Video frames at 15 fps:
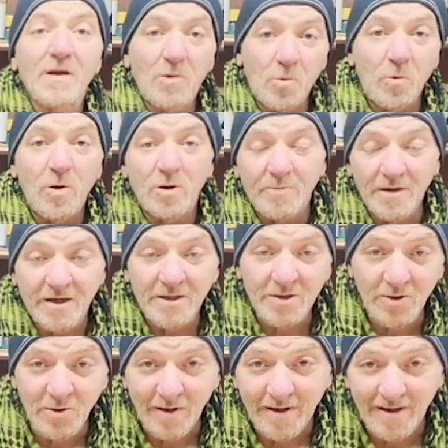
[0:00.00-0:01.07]
we'll be
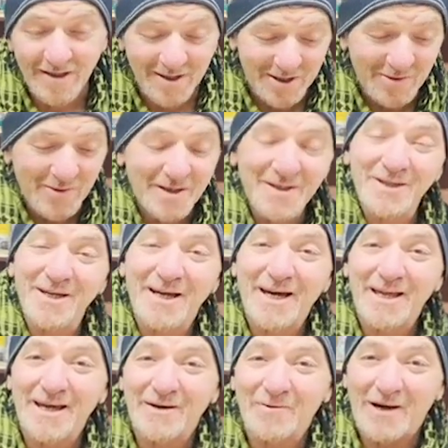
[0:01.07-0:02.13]
installing that so we can see how
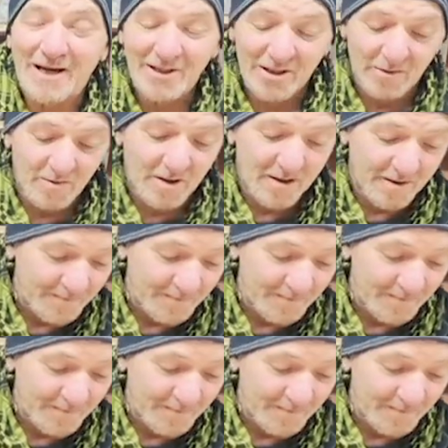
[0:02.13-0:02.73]
that will actually work.